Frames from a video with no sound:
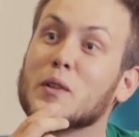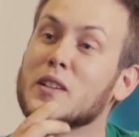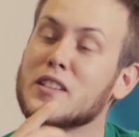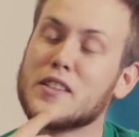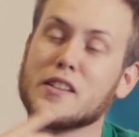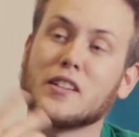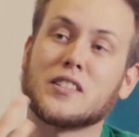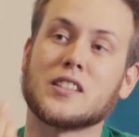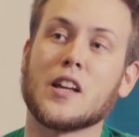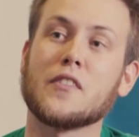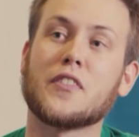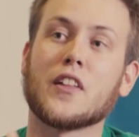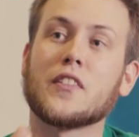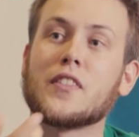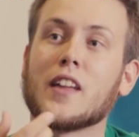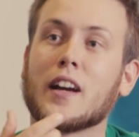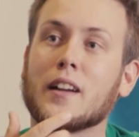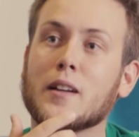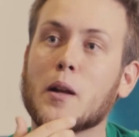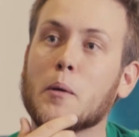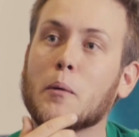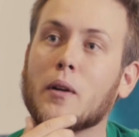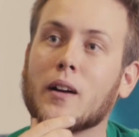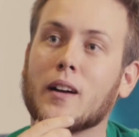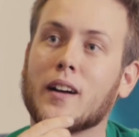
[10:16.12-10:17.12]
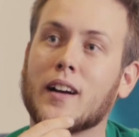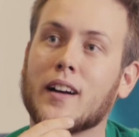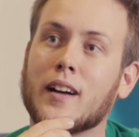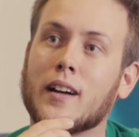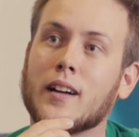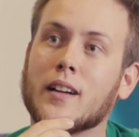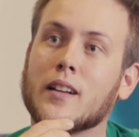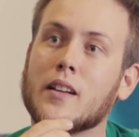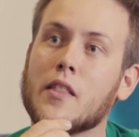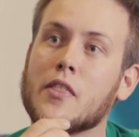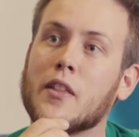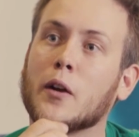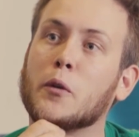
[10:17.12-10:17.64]
is there something that
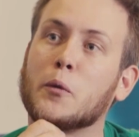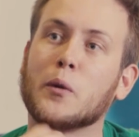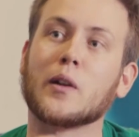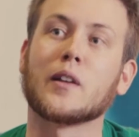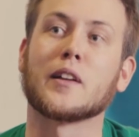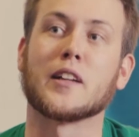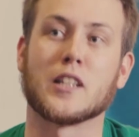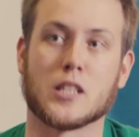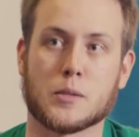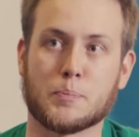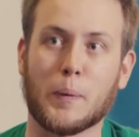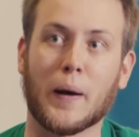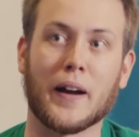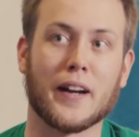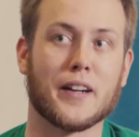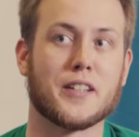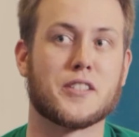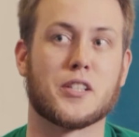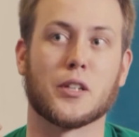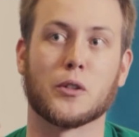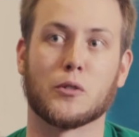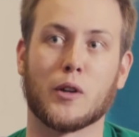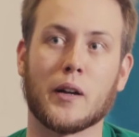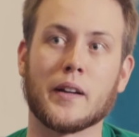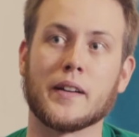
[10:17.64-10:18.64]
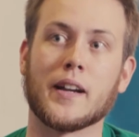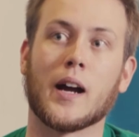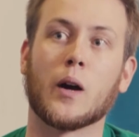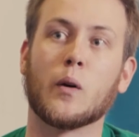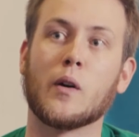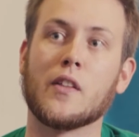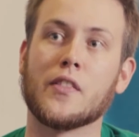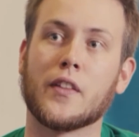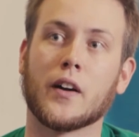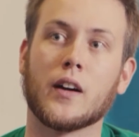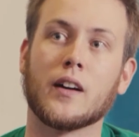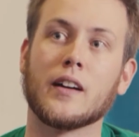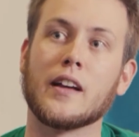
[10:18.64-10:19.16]
that really inspires you right now
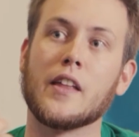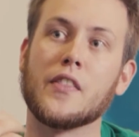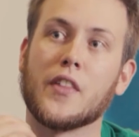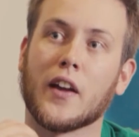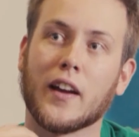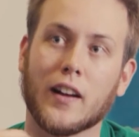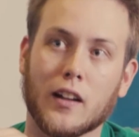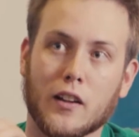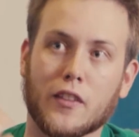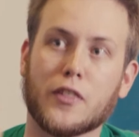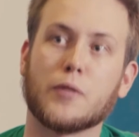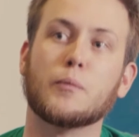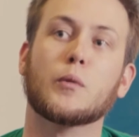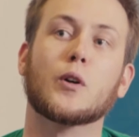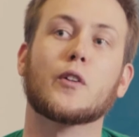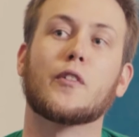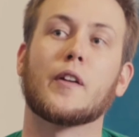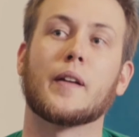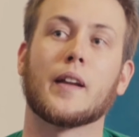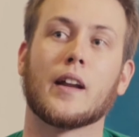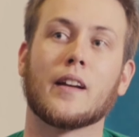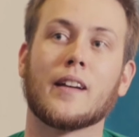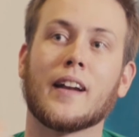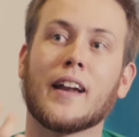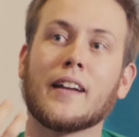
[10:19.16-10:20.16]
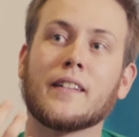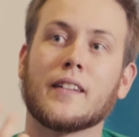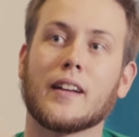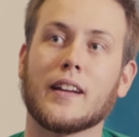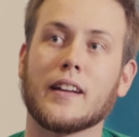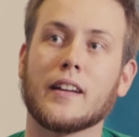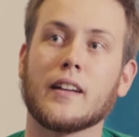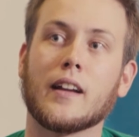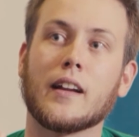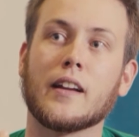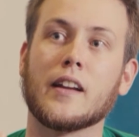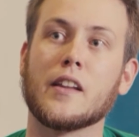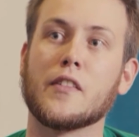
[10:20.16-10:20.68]
in the health movement
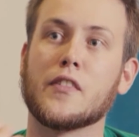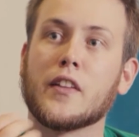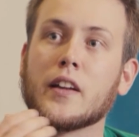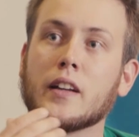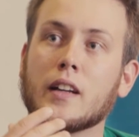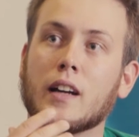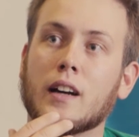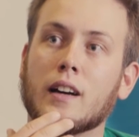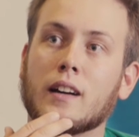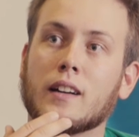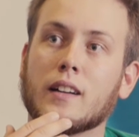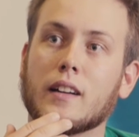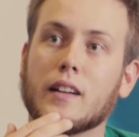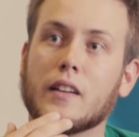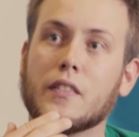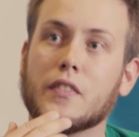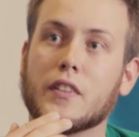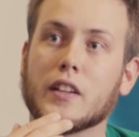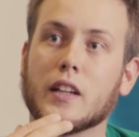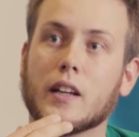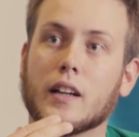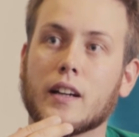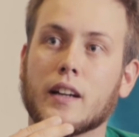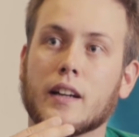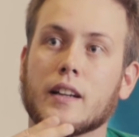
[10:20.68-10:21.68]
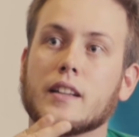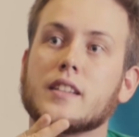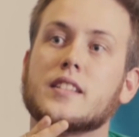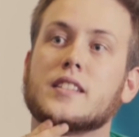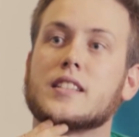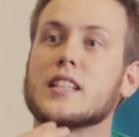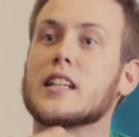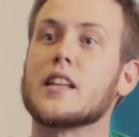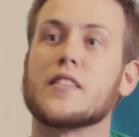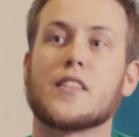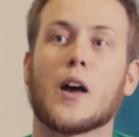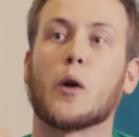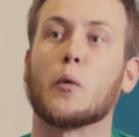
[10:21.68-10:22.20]
and in the
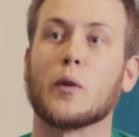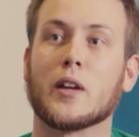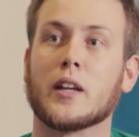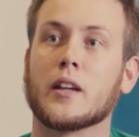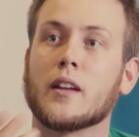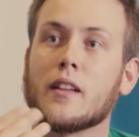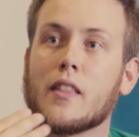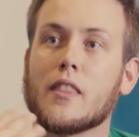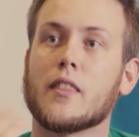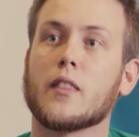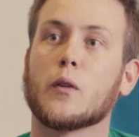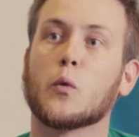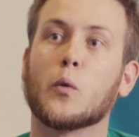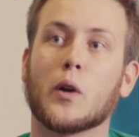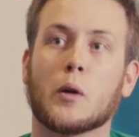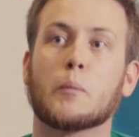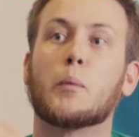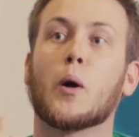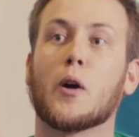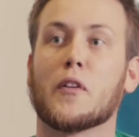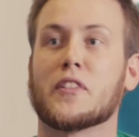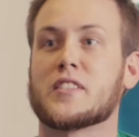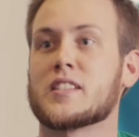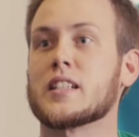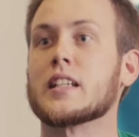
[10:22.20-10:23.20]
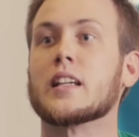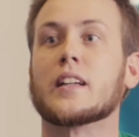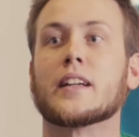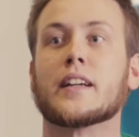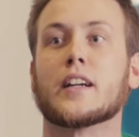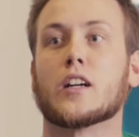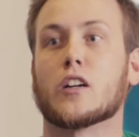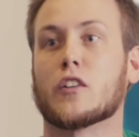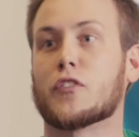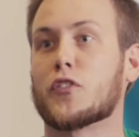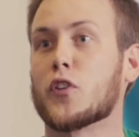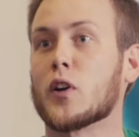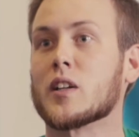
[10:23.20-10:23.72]
scene that we're both seeing
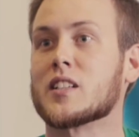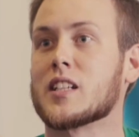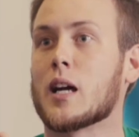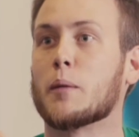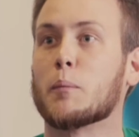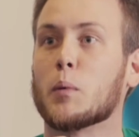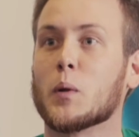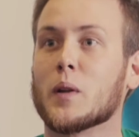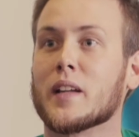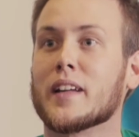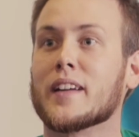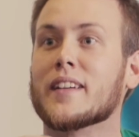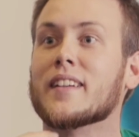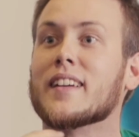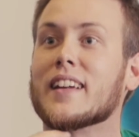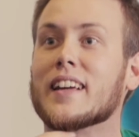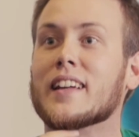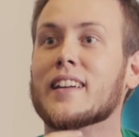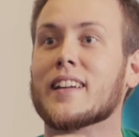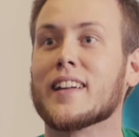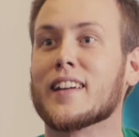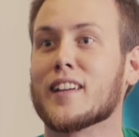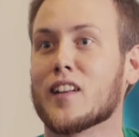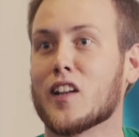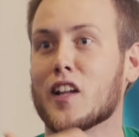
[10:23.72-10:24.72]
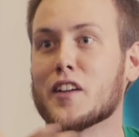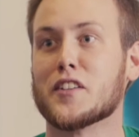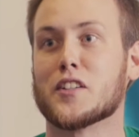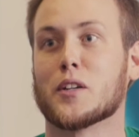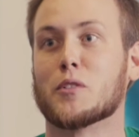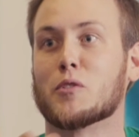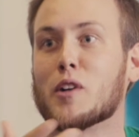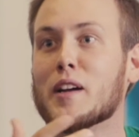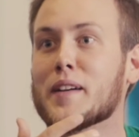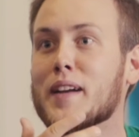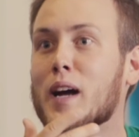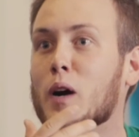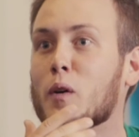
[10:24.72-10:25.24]
here, for example, in London
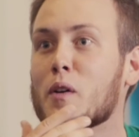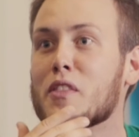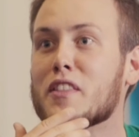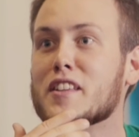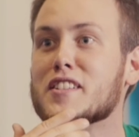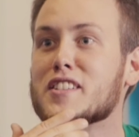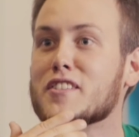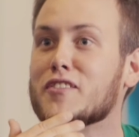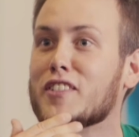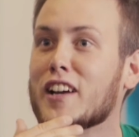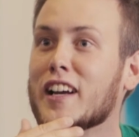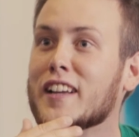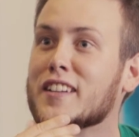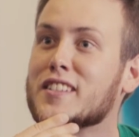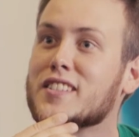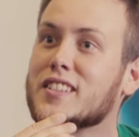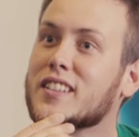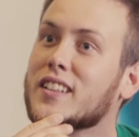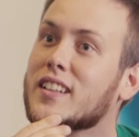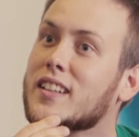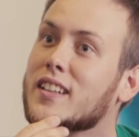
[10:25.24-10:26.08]
right now in this event?